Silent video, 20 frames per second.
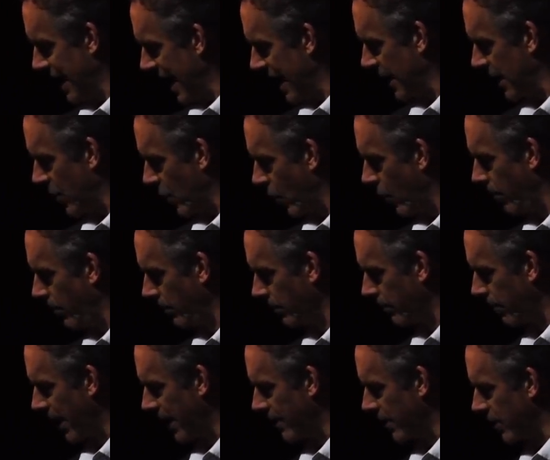and
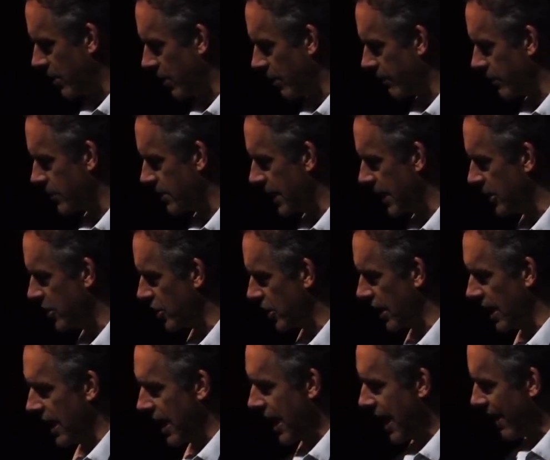ennobled by the conversation.